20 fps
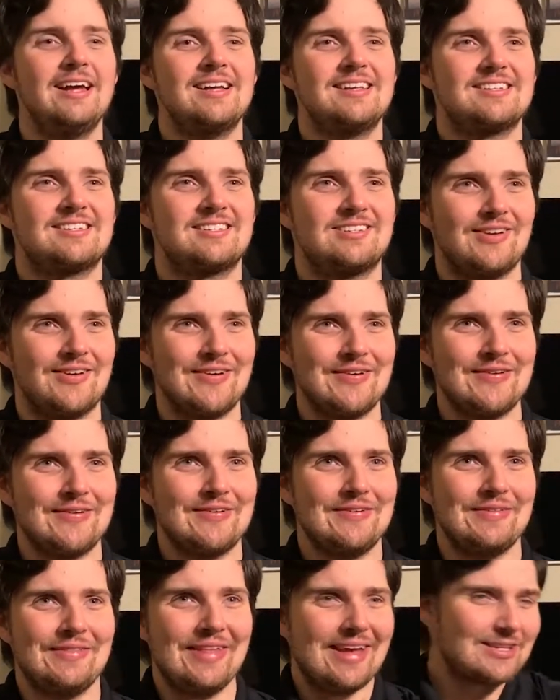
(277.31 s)
So
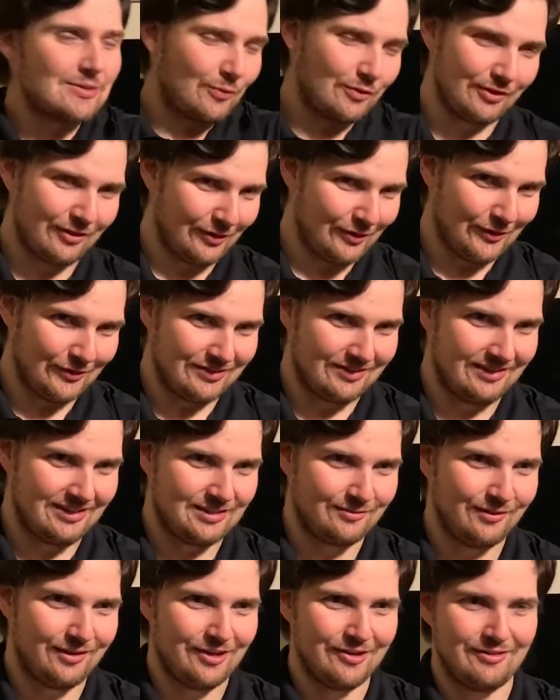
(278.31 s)
that's one of the goals of this
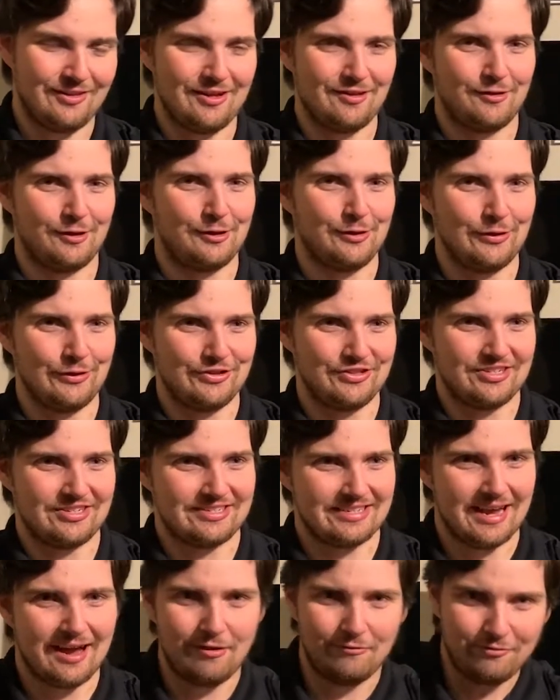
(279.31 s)
video. The other goal is just
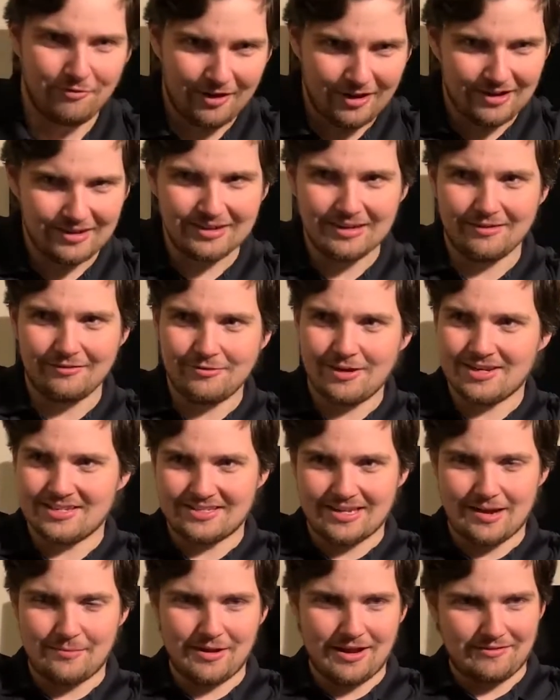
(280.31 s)
to have fun. If I
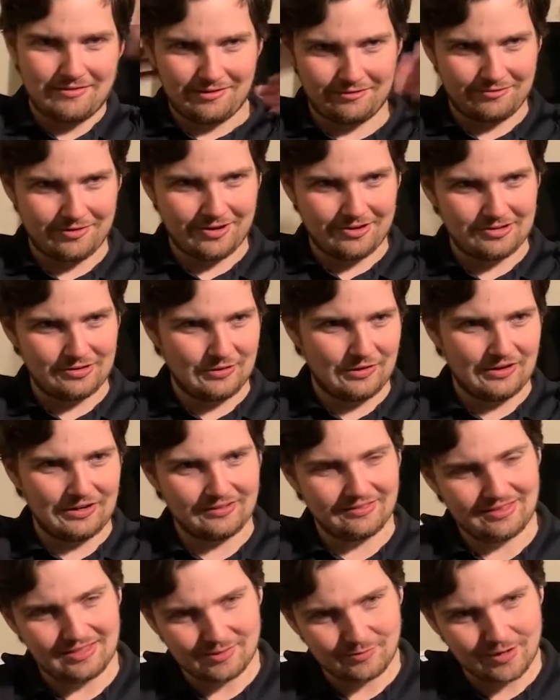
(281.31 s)
stop having fun
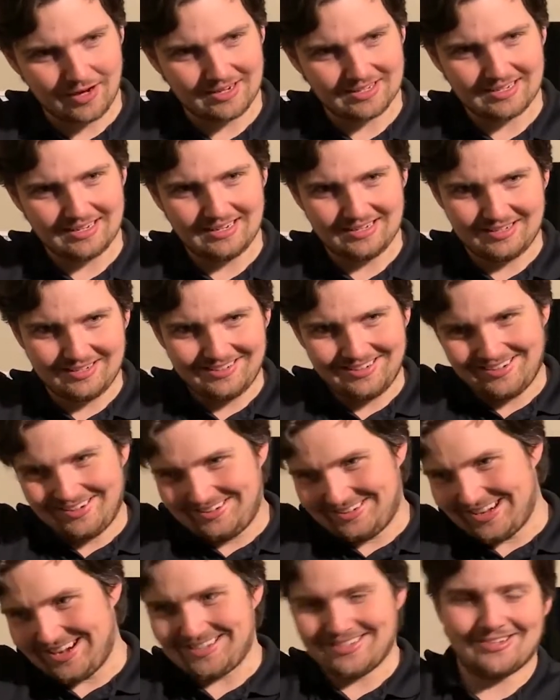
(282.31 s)
during this process,
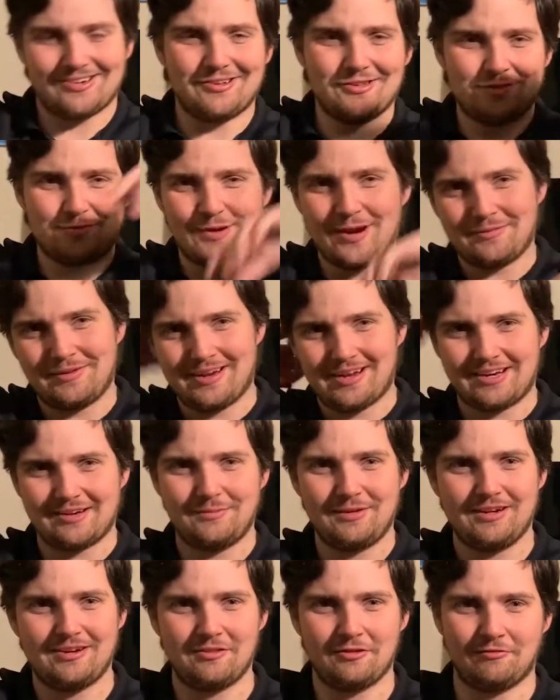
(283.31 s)
chances are there's probably not going to
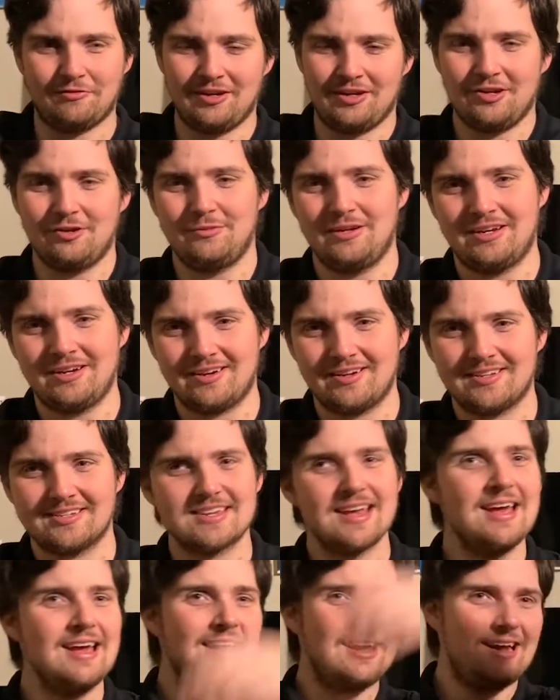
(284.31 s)
be another video, because
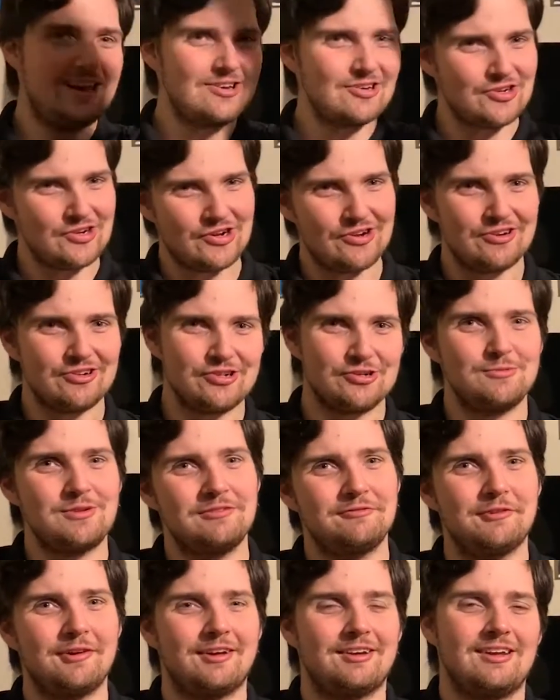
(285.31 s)
engineering should be
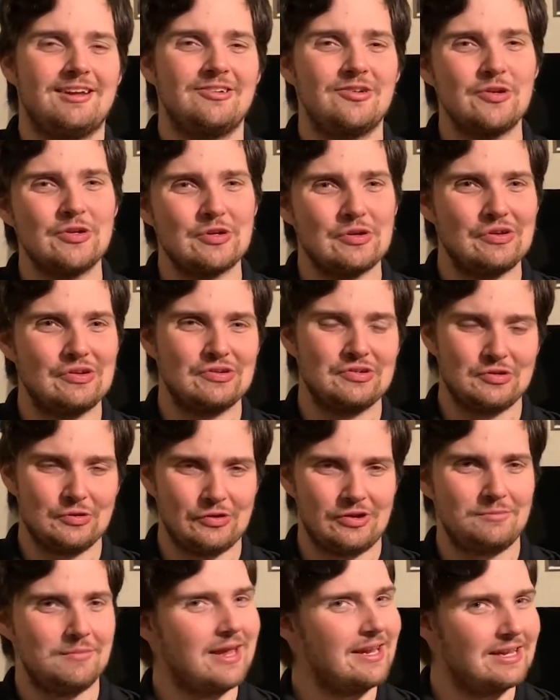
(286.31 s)
fun and you should
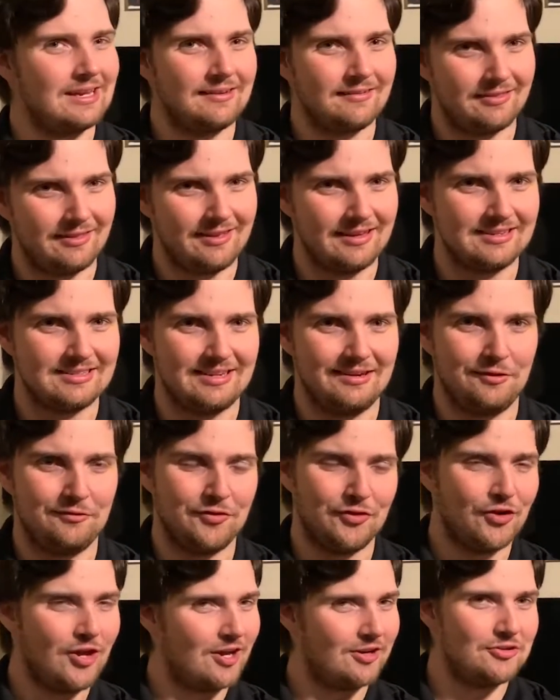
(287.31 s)
enjoy making things. And if
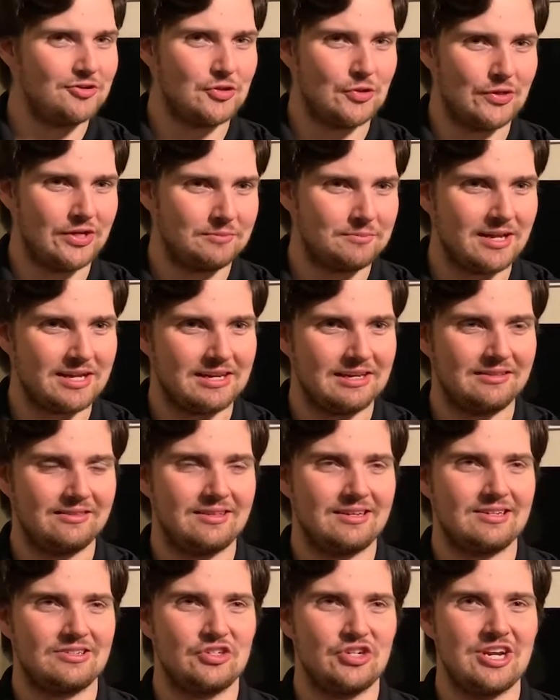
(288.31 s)
you're not enjoying making
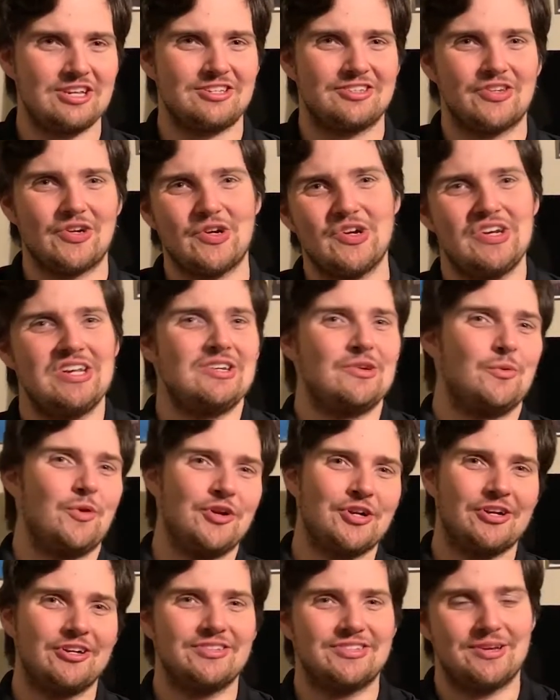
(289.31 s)
things, chances are you need to
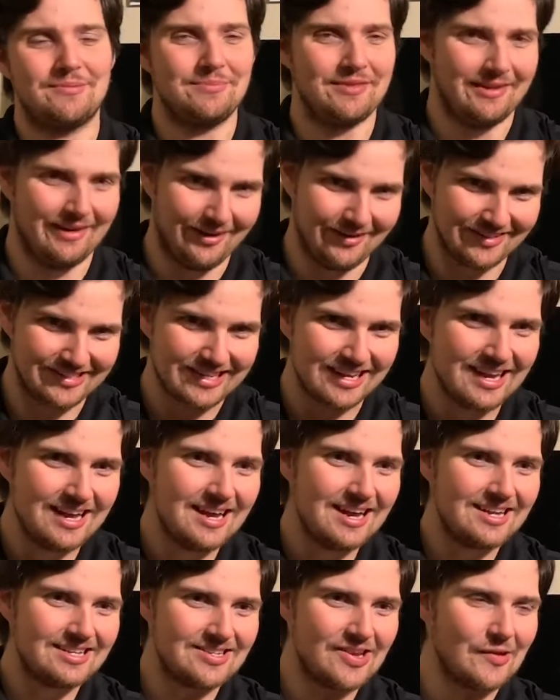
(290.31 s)
work on something else.
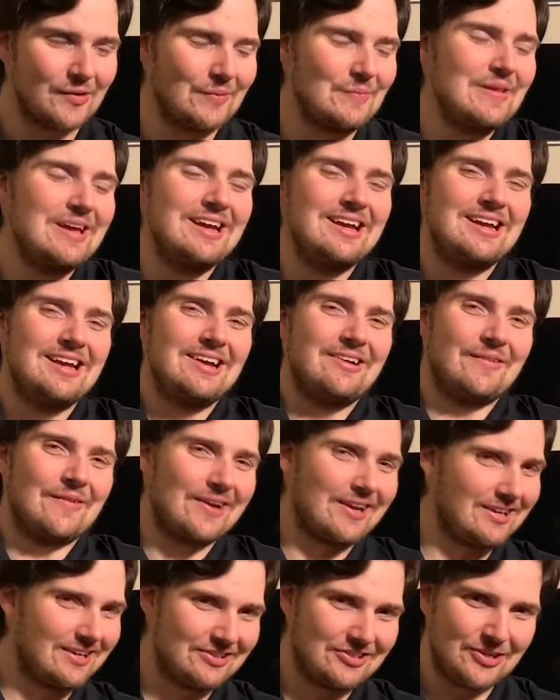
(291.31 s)
So we're
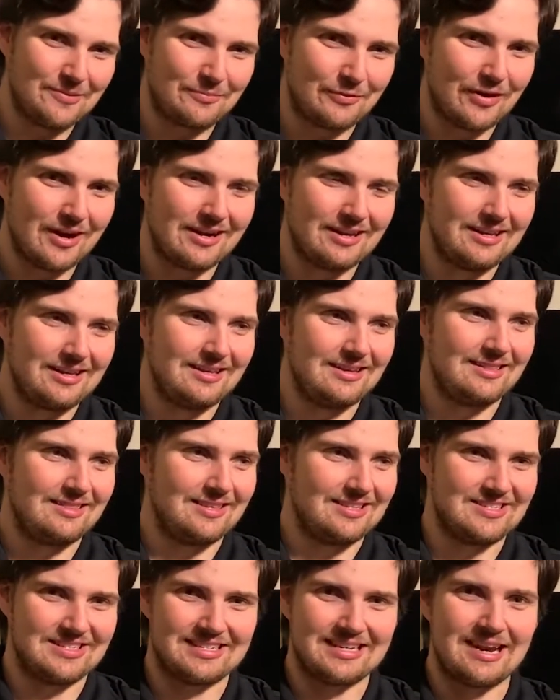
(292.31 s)
going to jump right in.
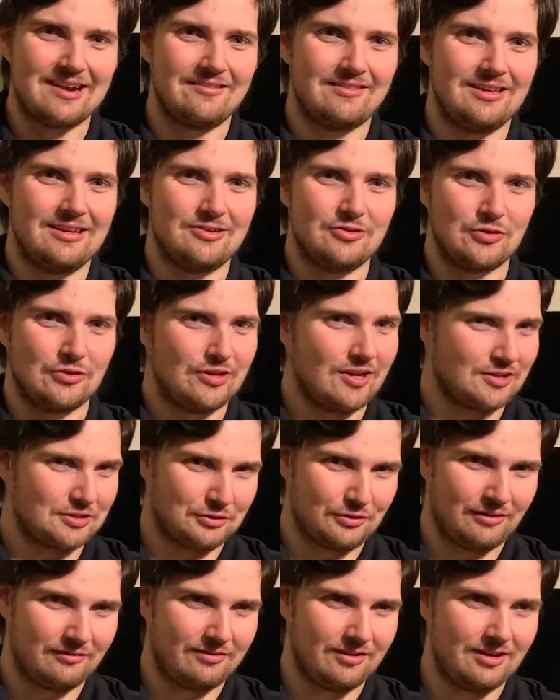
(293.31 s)
This is kind of the
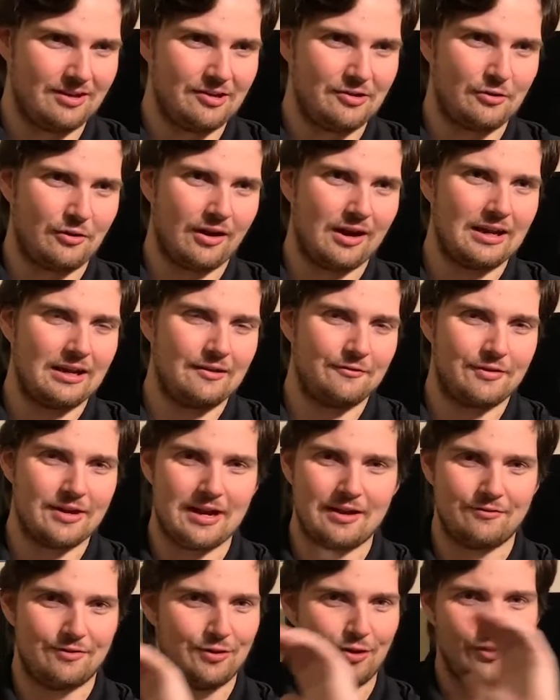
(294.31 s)
introductory video where I give kind
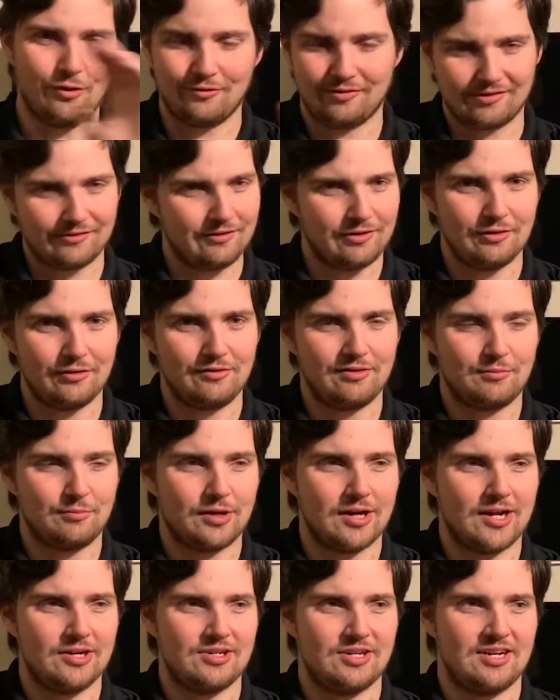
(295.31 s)
of an overview of the
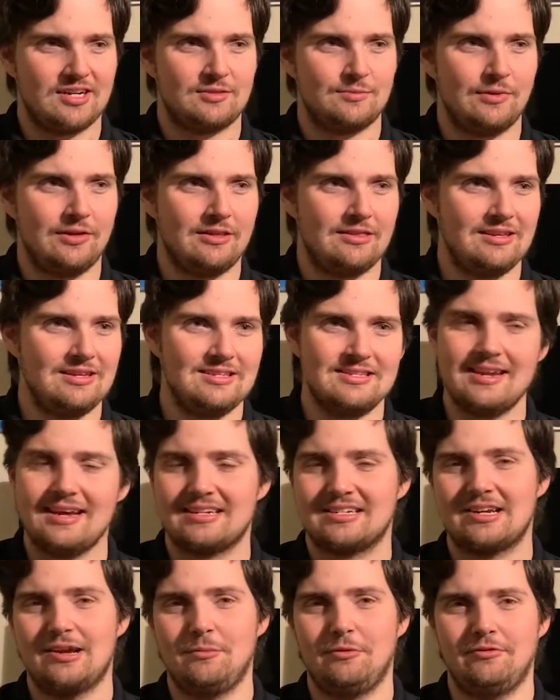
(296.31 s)
project, but these next
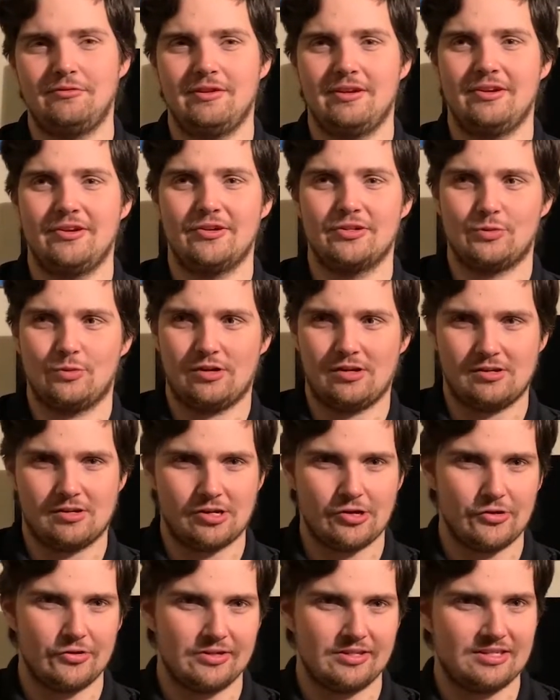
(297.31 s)
couple of videos we're going to
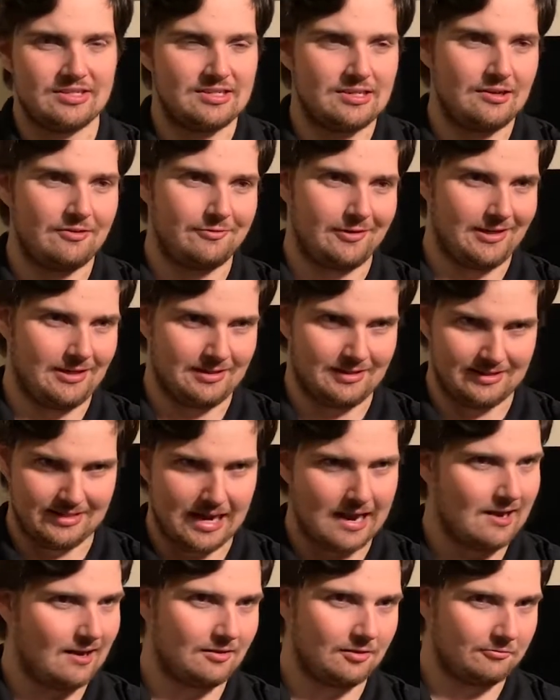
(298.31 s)
go into stuff like
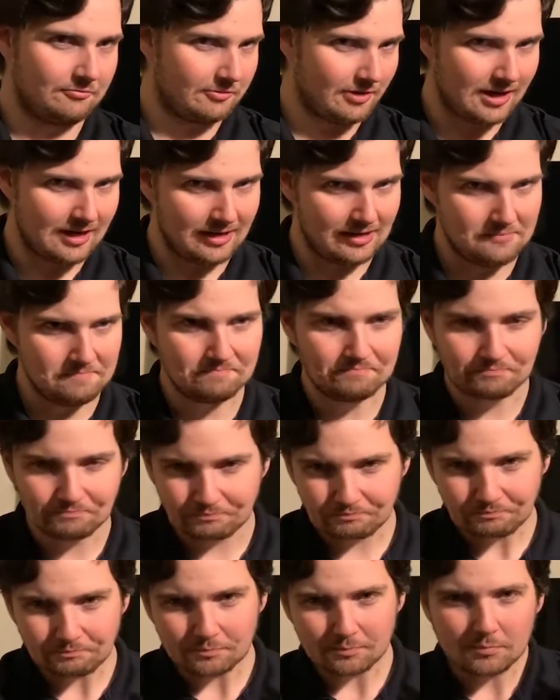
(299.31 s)
designing the frame,
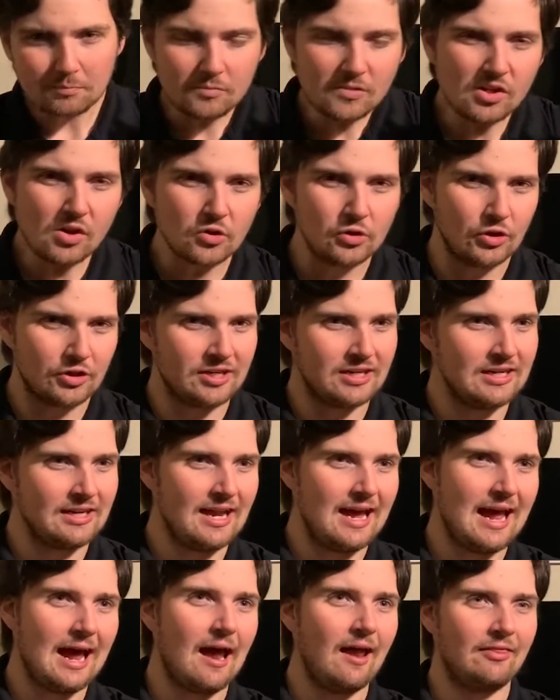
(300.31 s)
looking
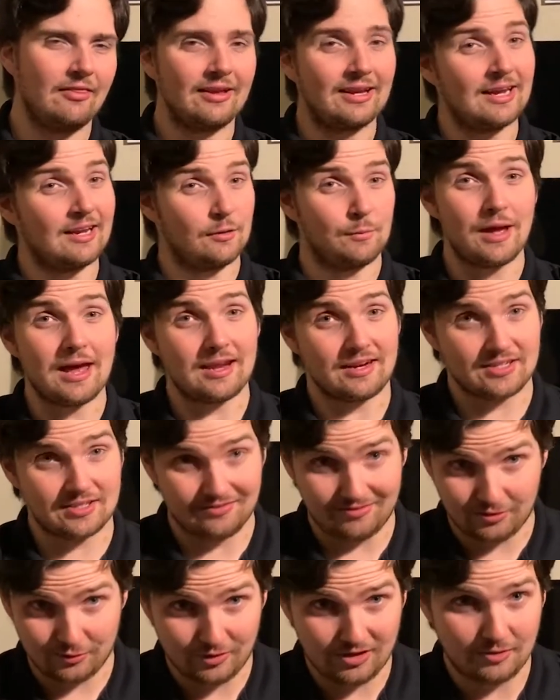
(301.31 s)
at the kinematics of
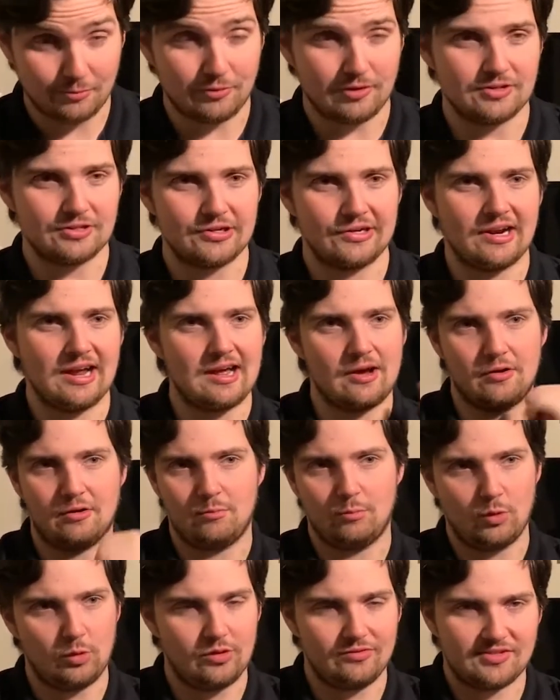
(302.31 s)
a 3D printer, how it
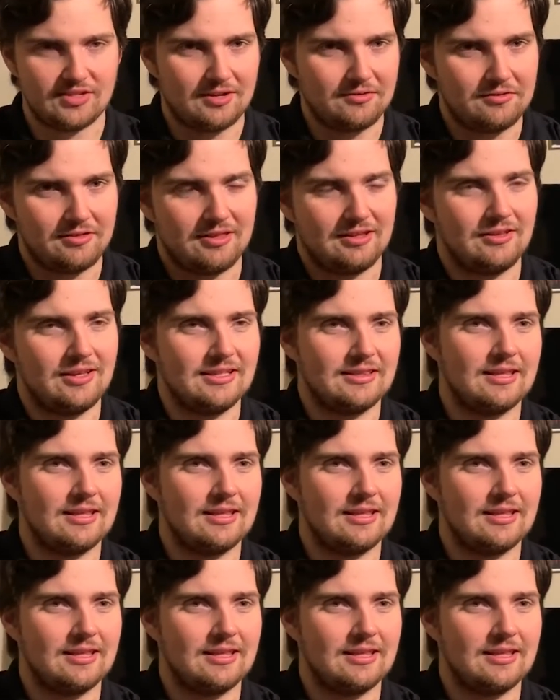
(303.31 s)
moves and everything like